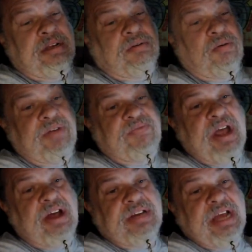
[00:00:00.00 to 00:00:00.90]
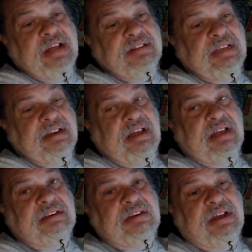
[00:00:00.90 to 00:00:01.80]
When we found out that,
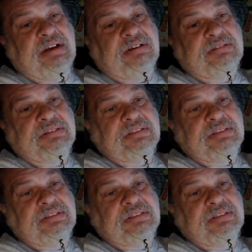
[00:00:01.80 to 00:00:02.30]
like, you know,